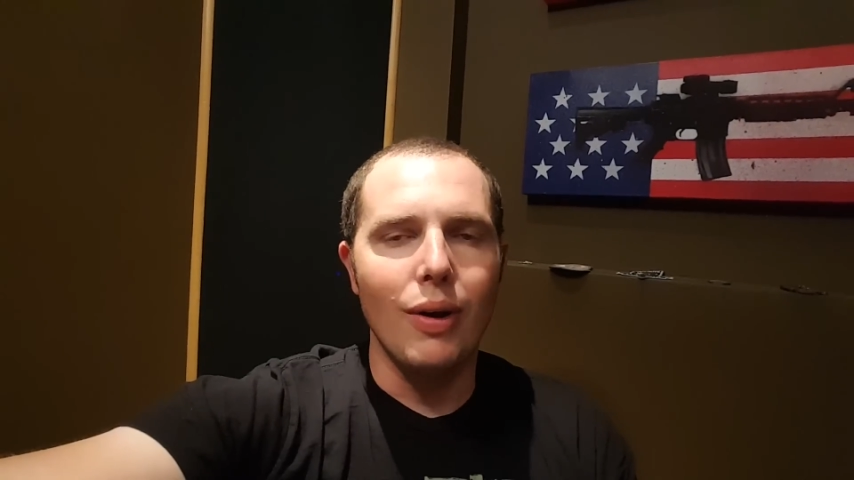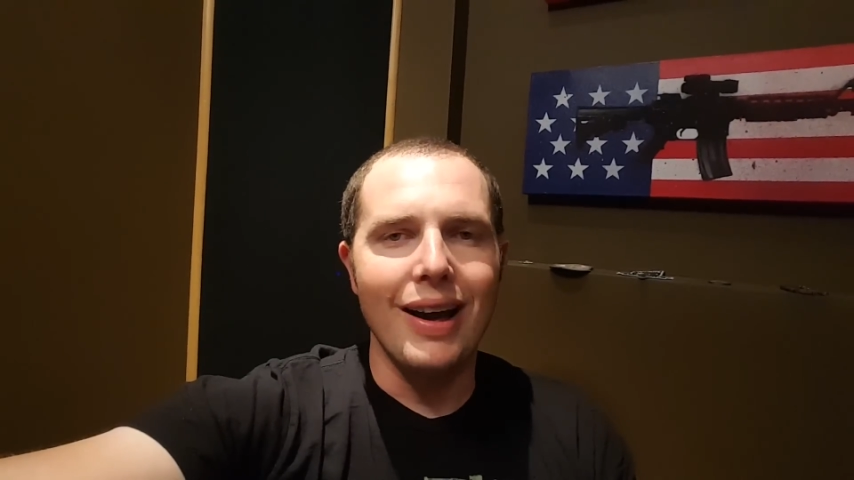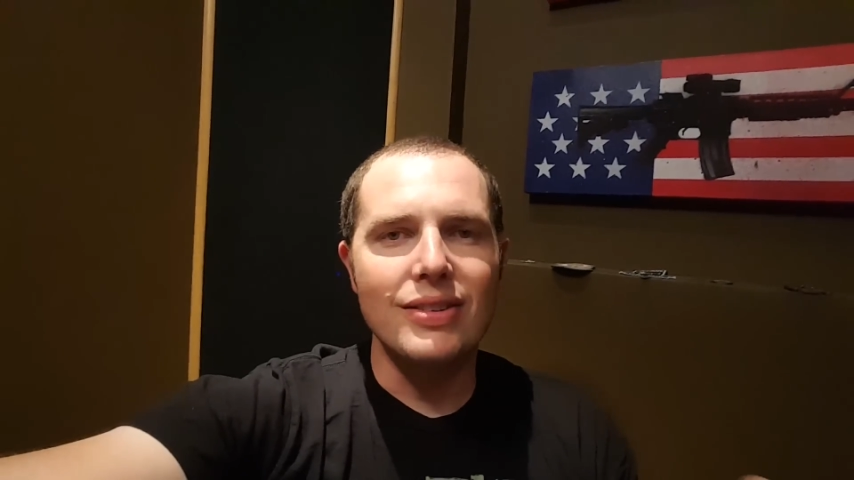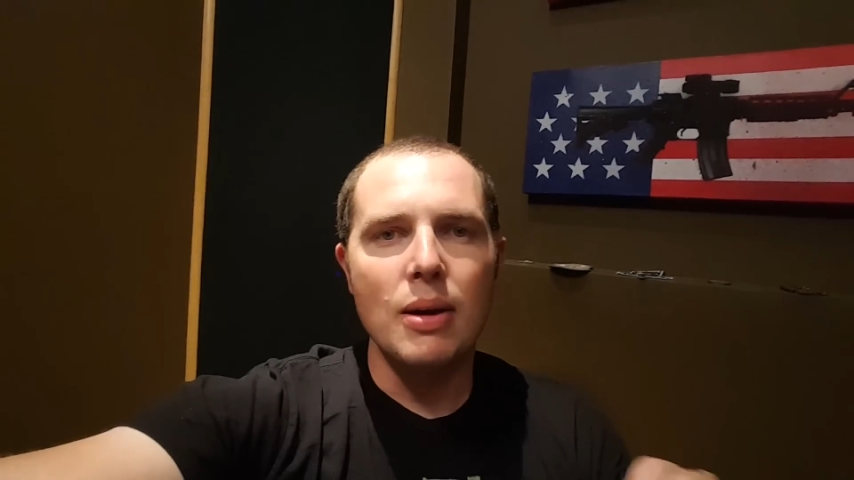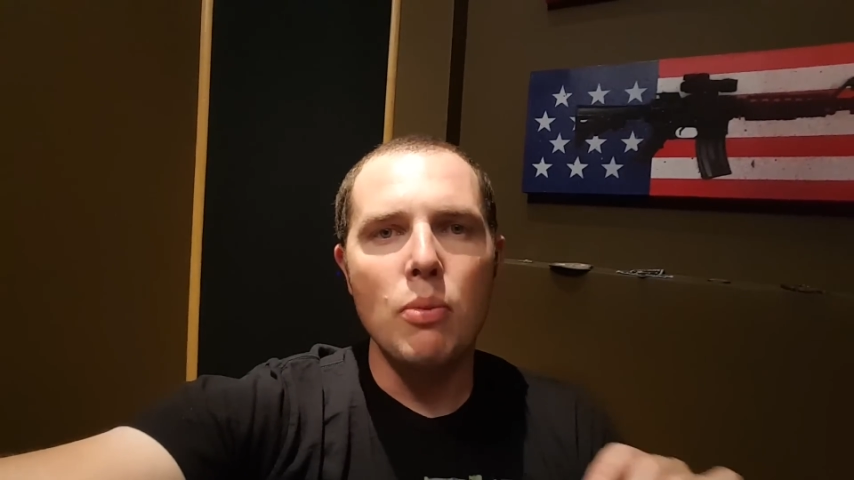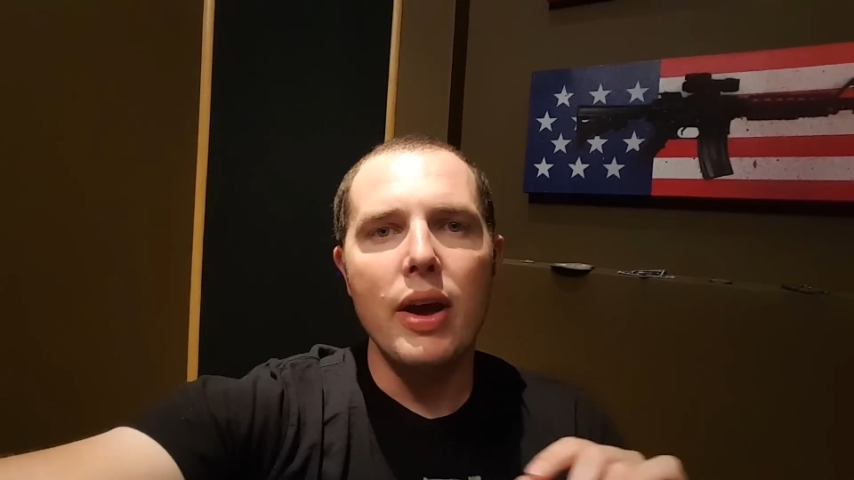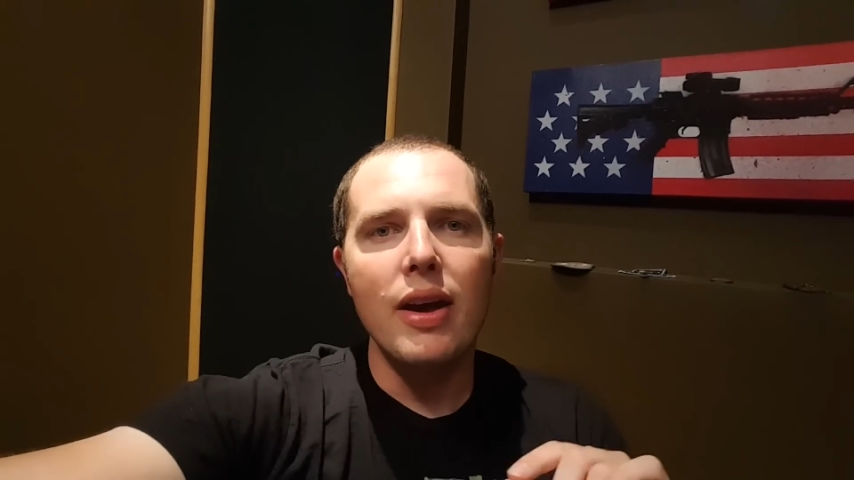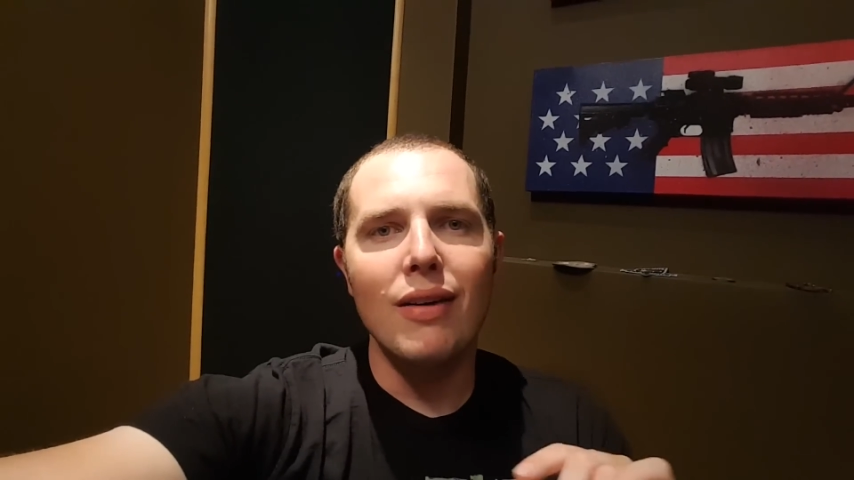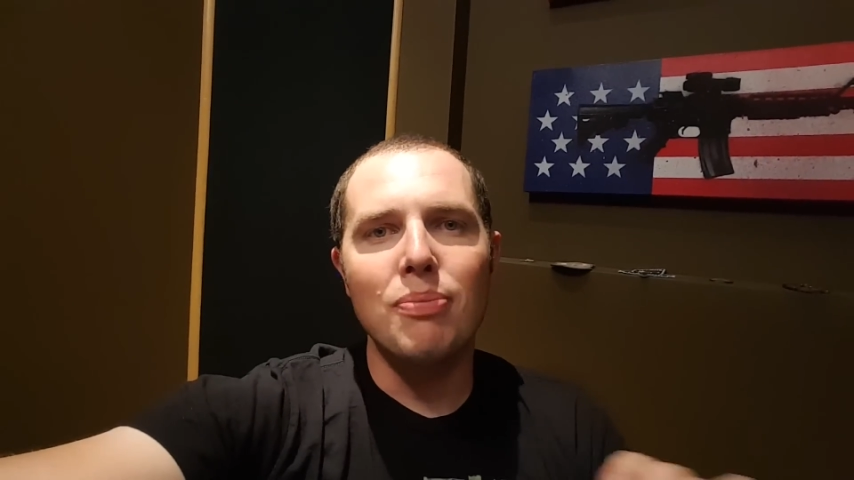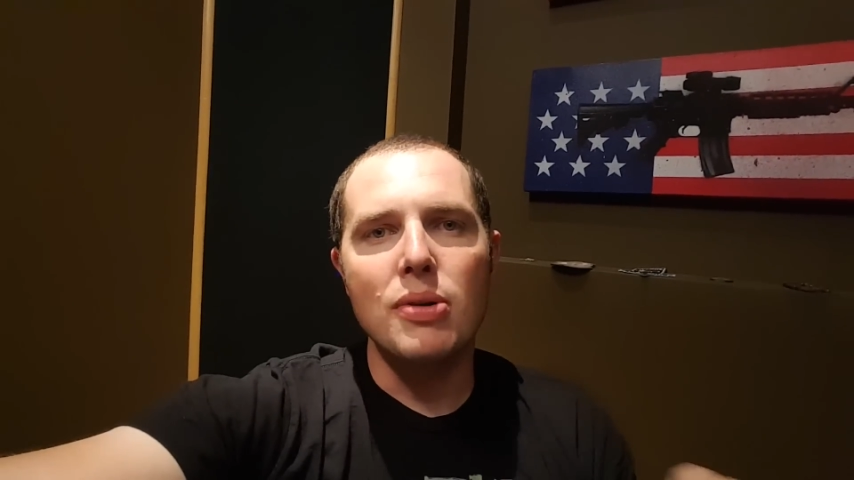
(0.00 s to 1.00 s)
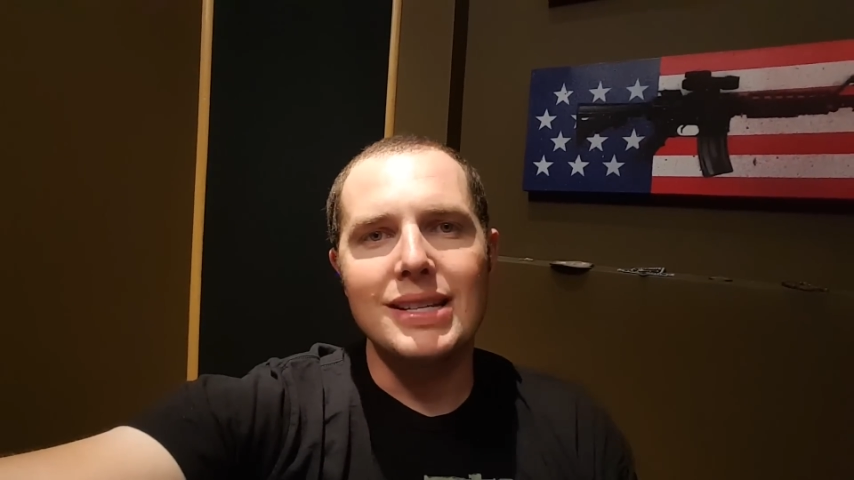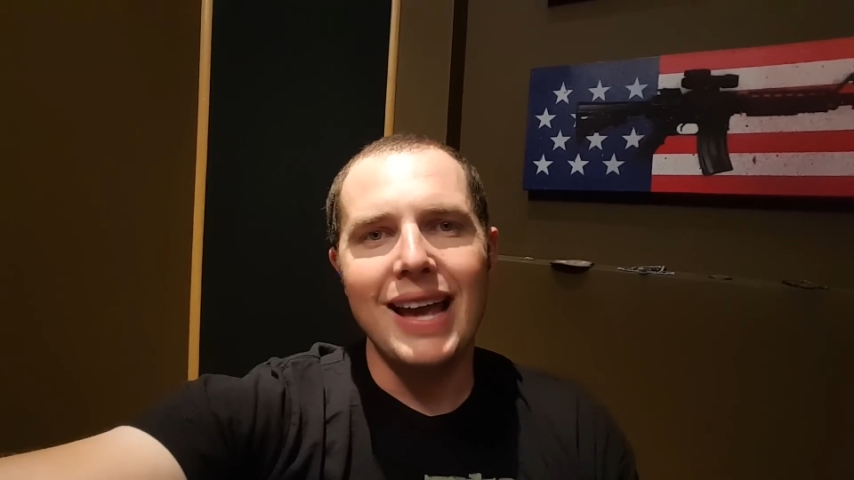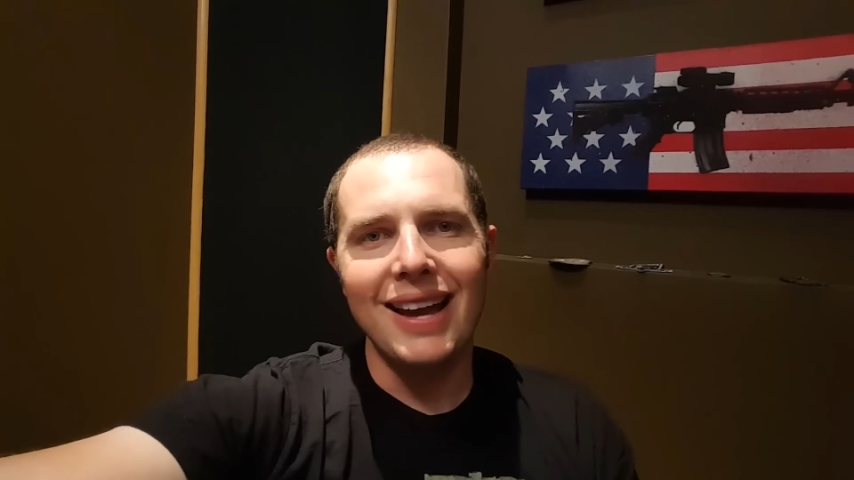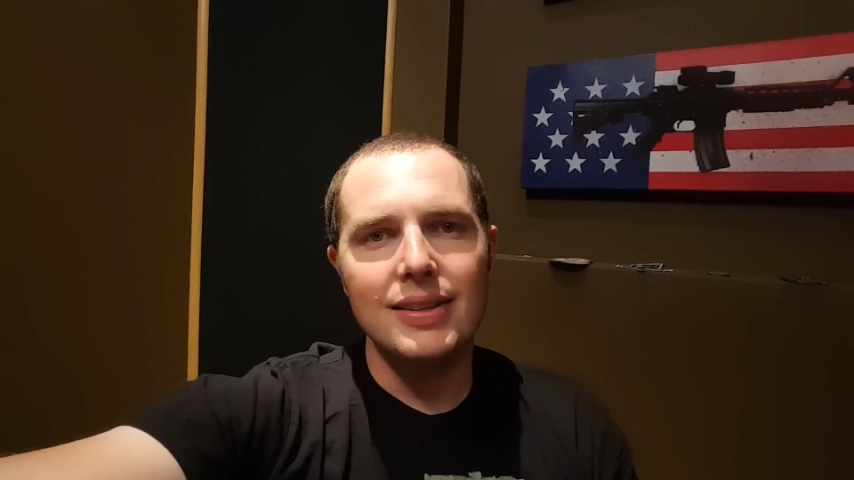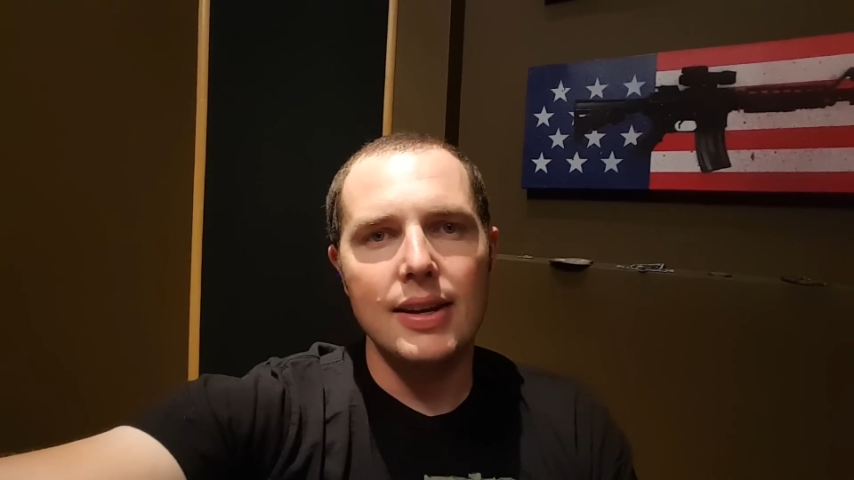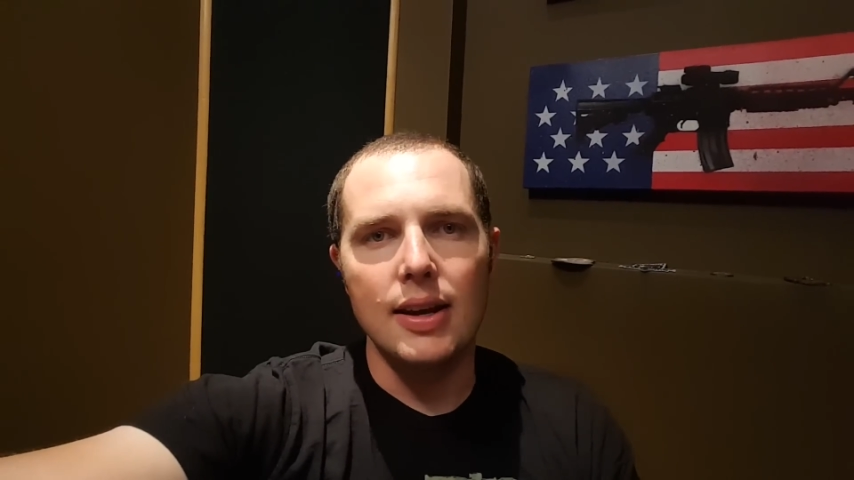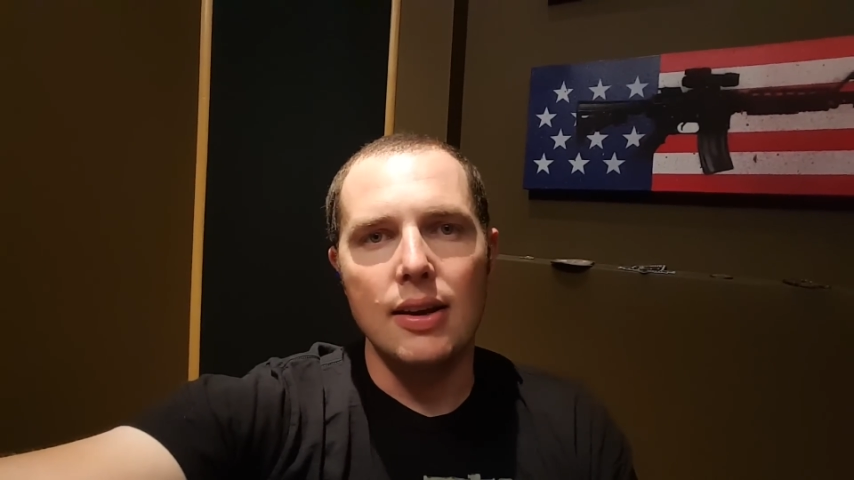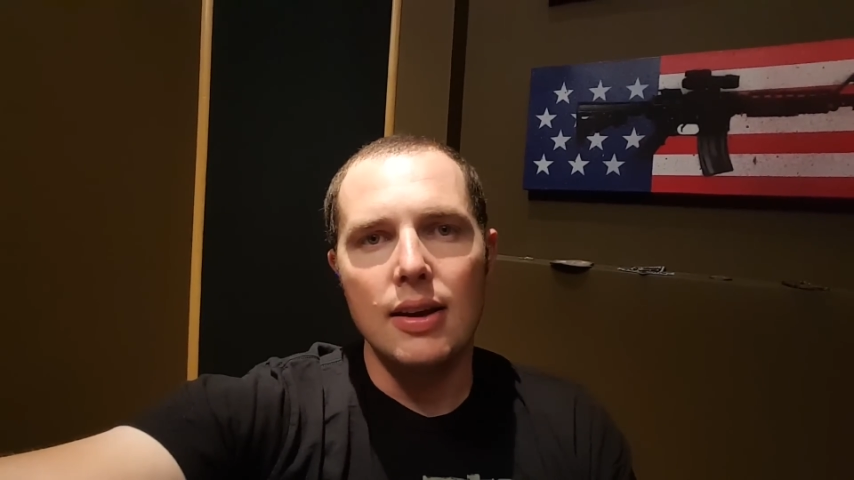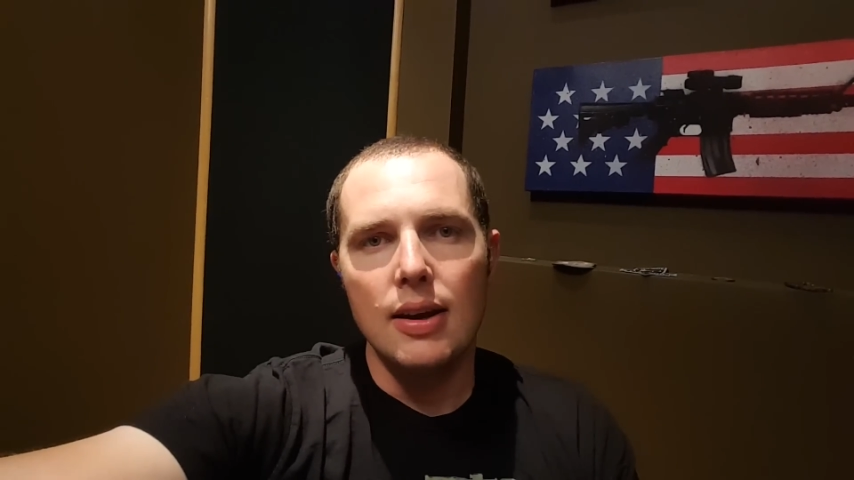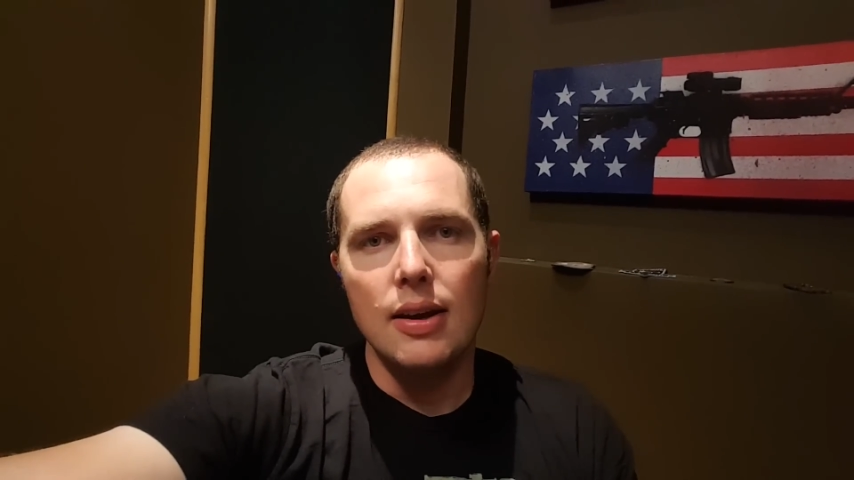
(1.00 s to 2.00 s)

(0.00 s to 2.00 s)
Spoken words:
will have some way of protecting